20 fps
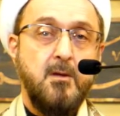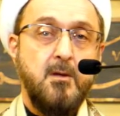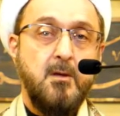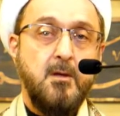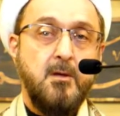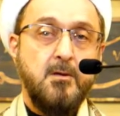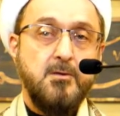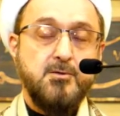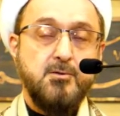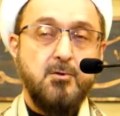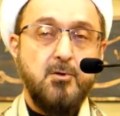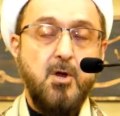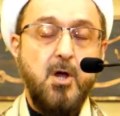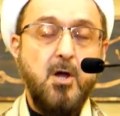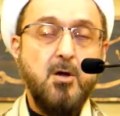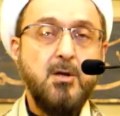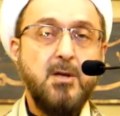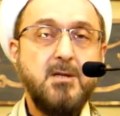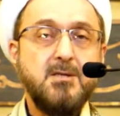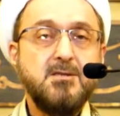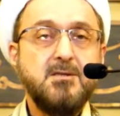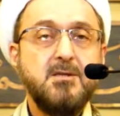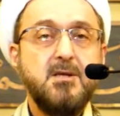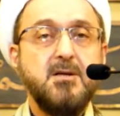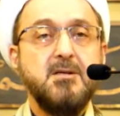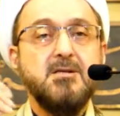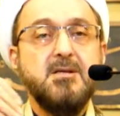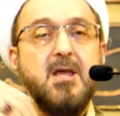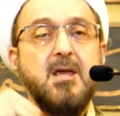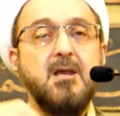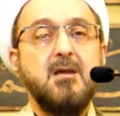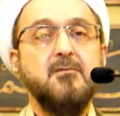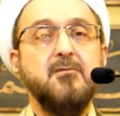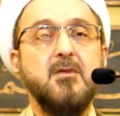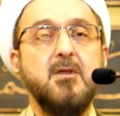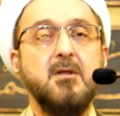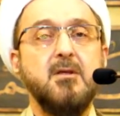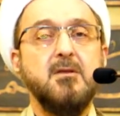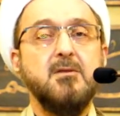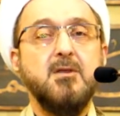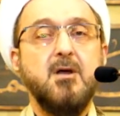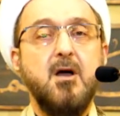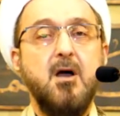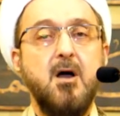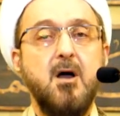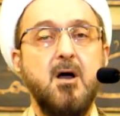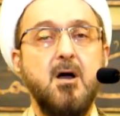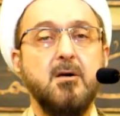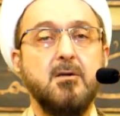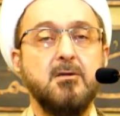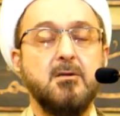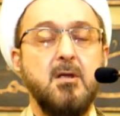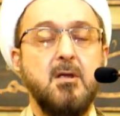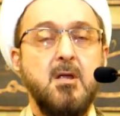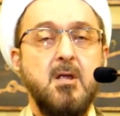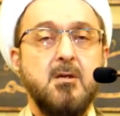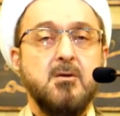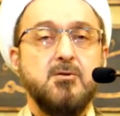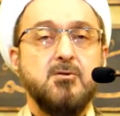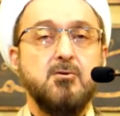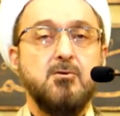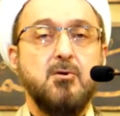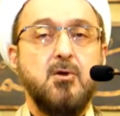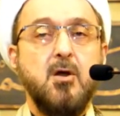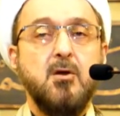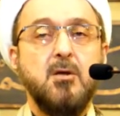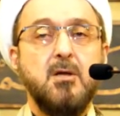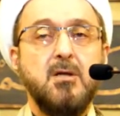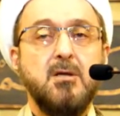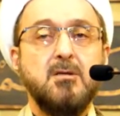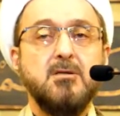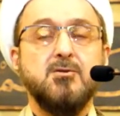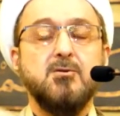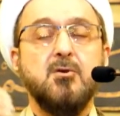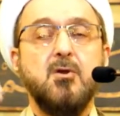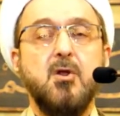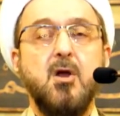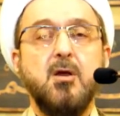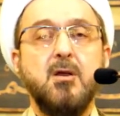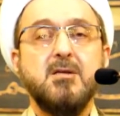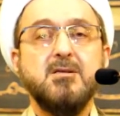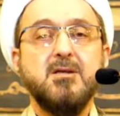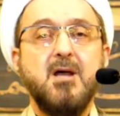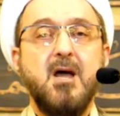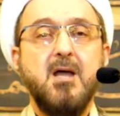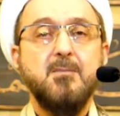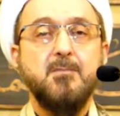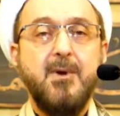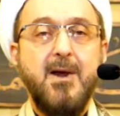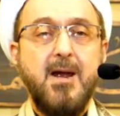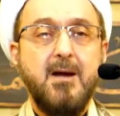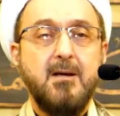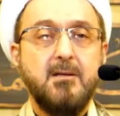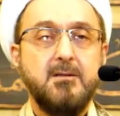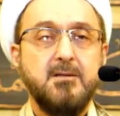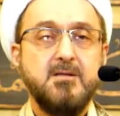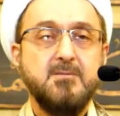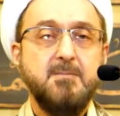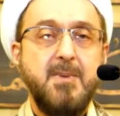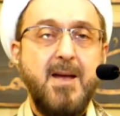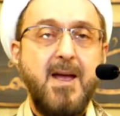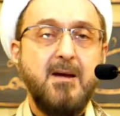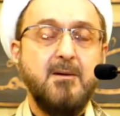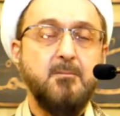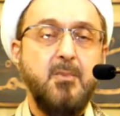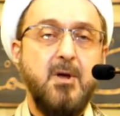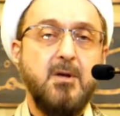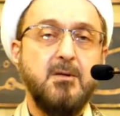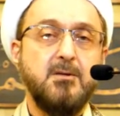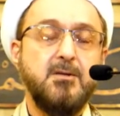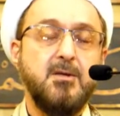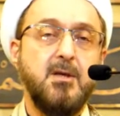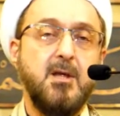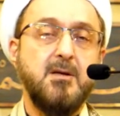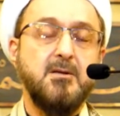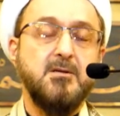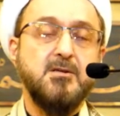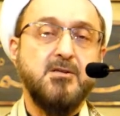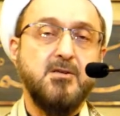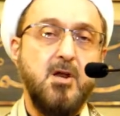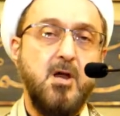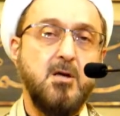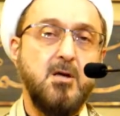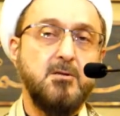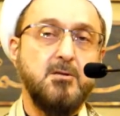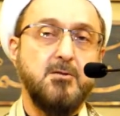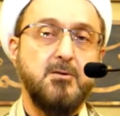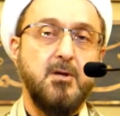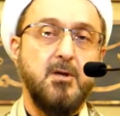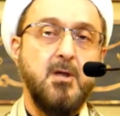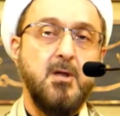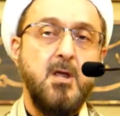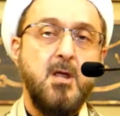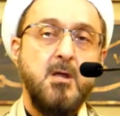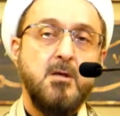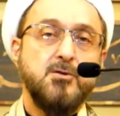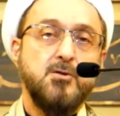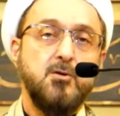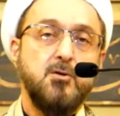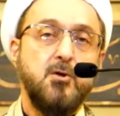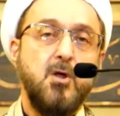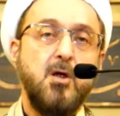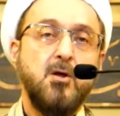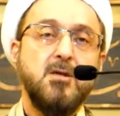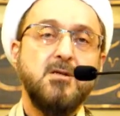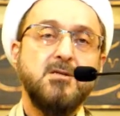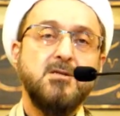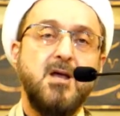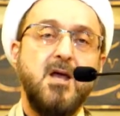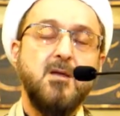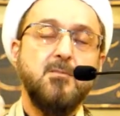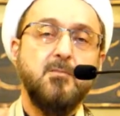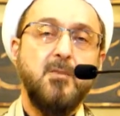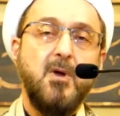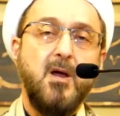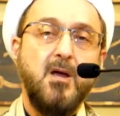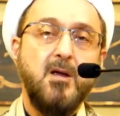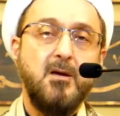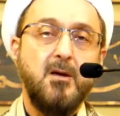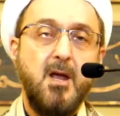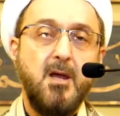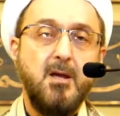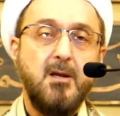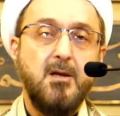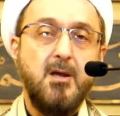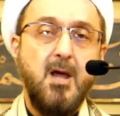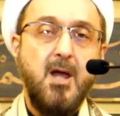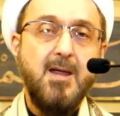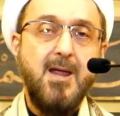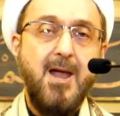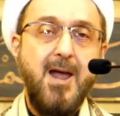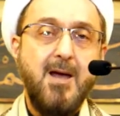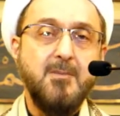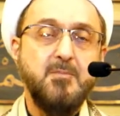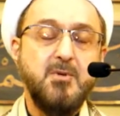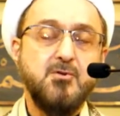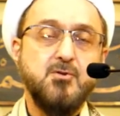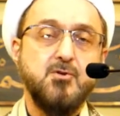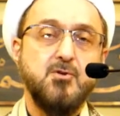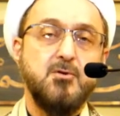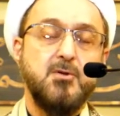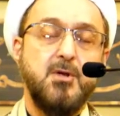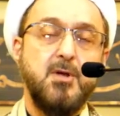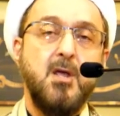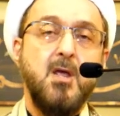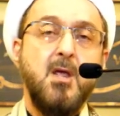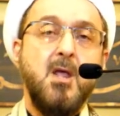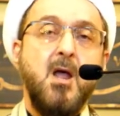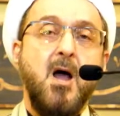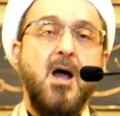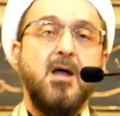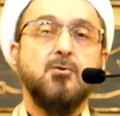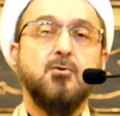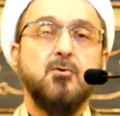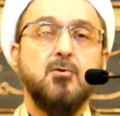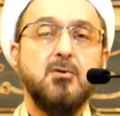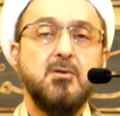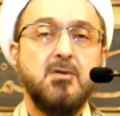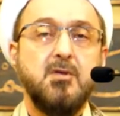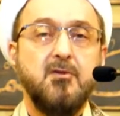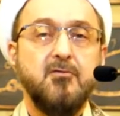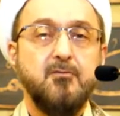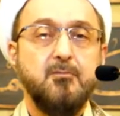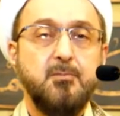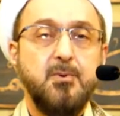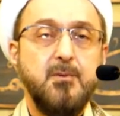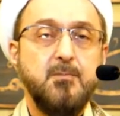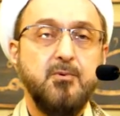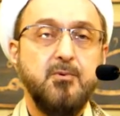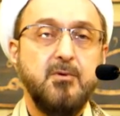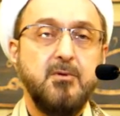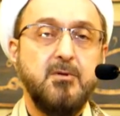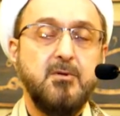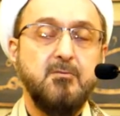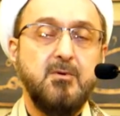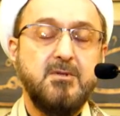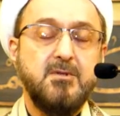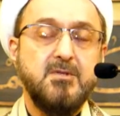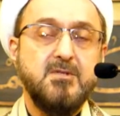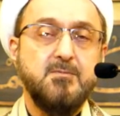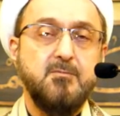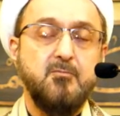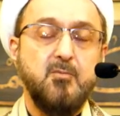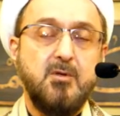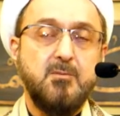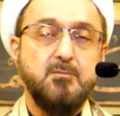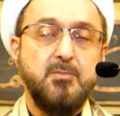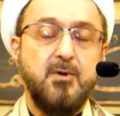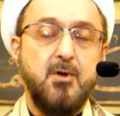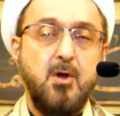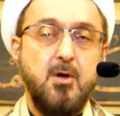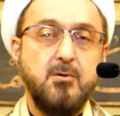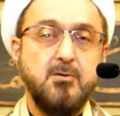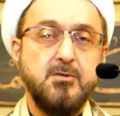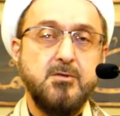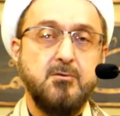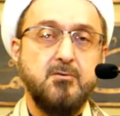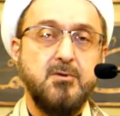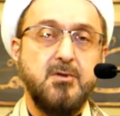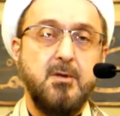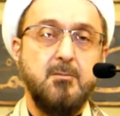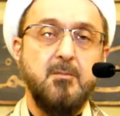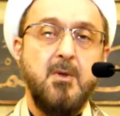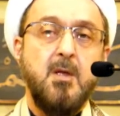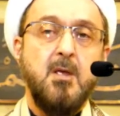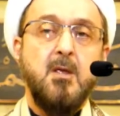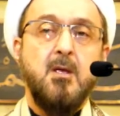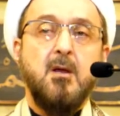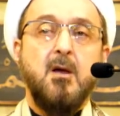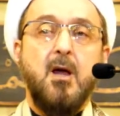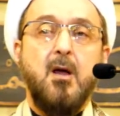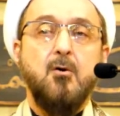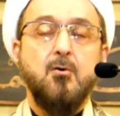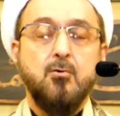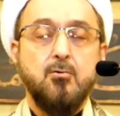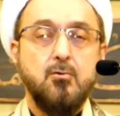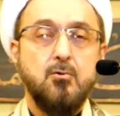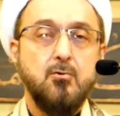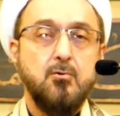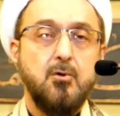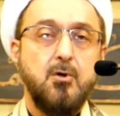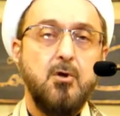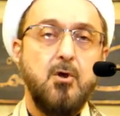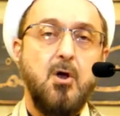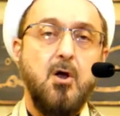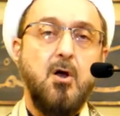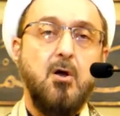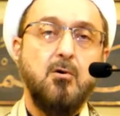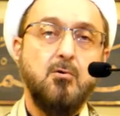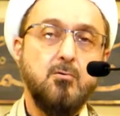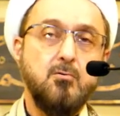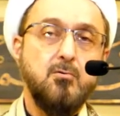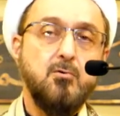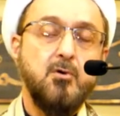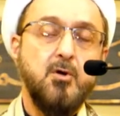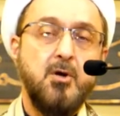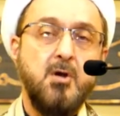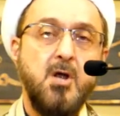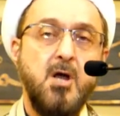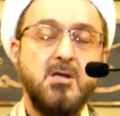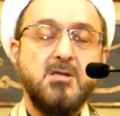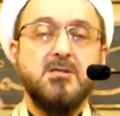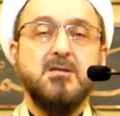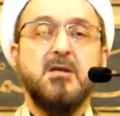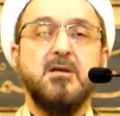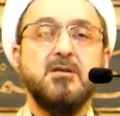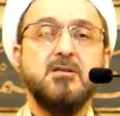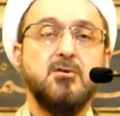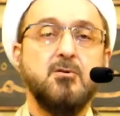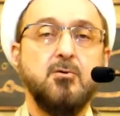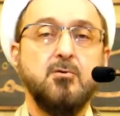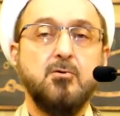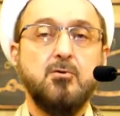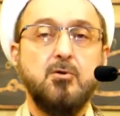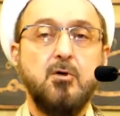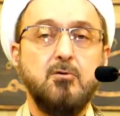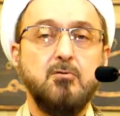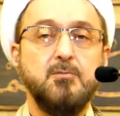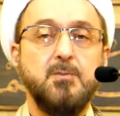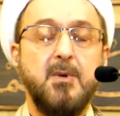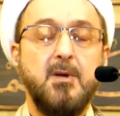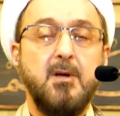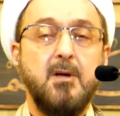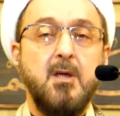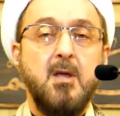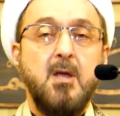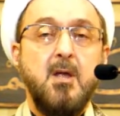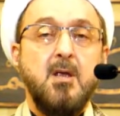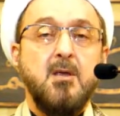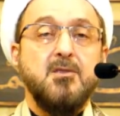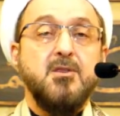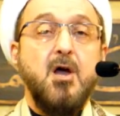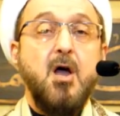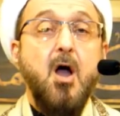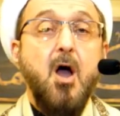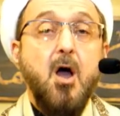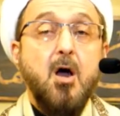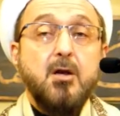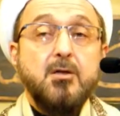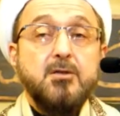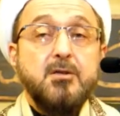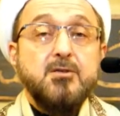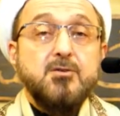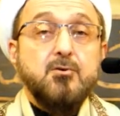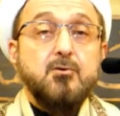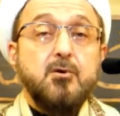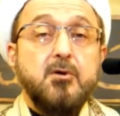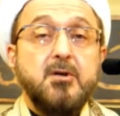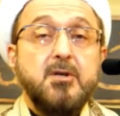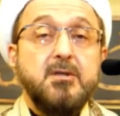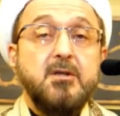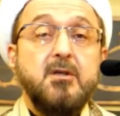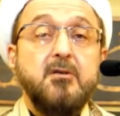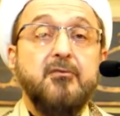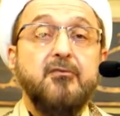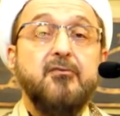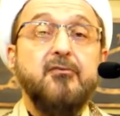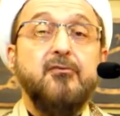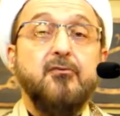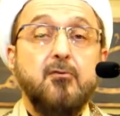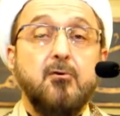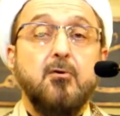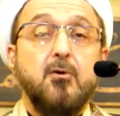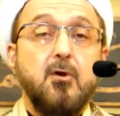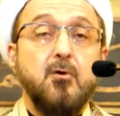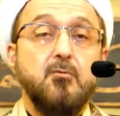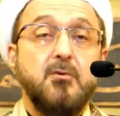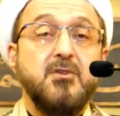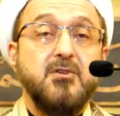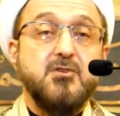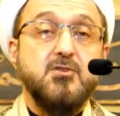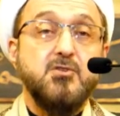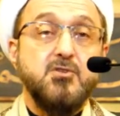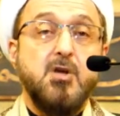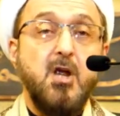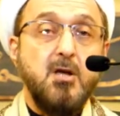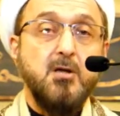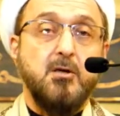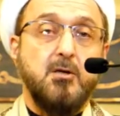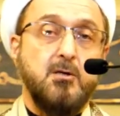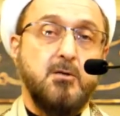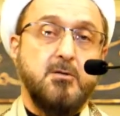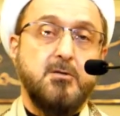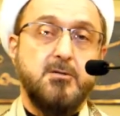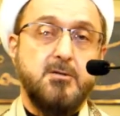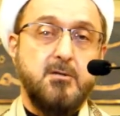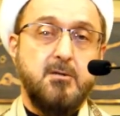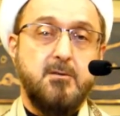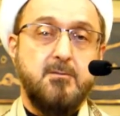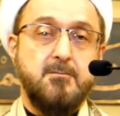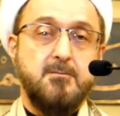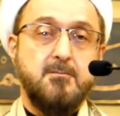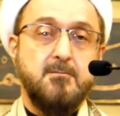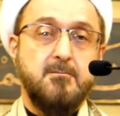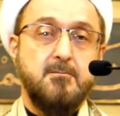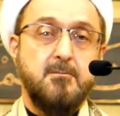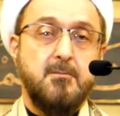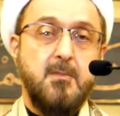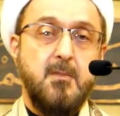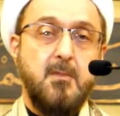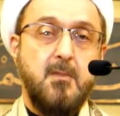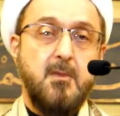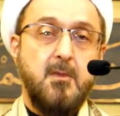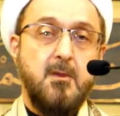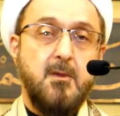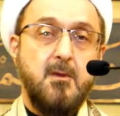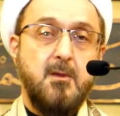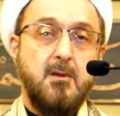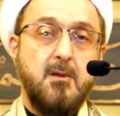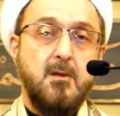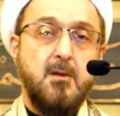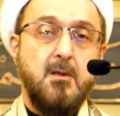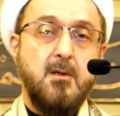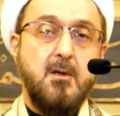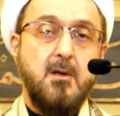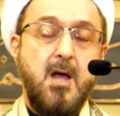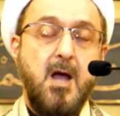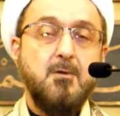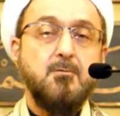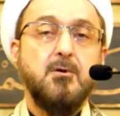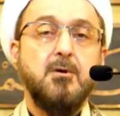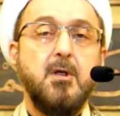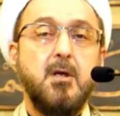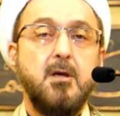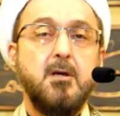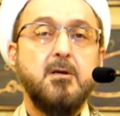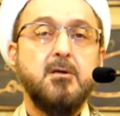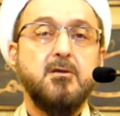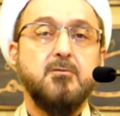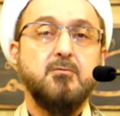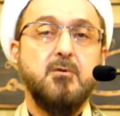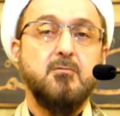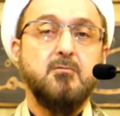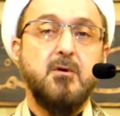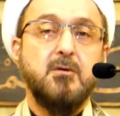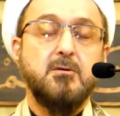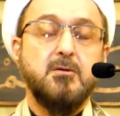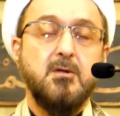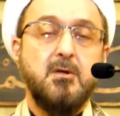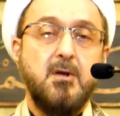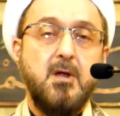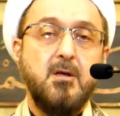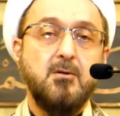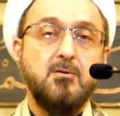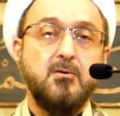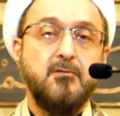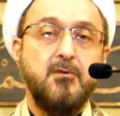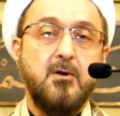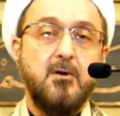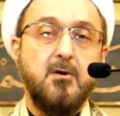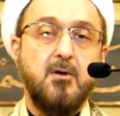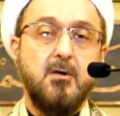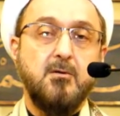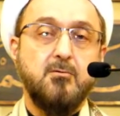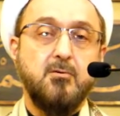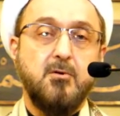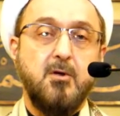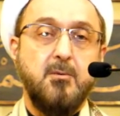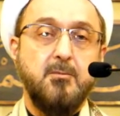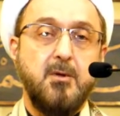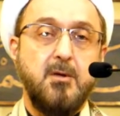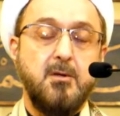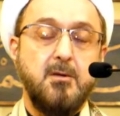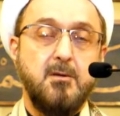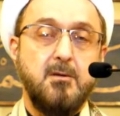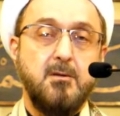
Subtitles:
So long as there is envy in the heart, so long as I practice backbiting and slandering, so long as I lie habitually, I don't give people what belongs to them, Huququllah, Huquq nas, there is no tawbah, the heart is already full with junks. How on earth we want the light of Allah to come in?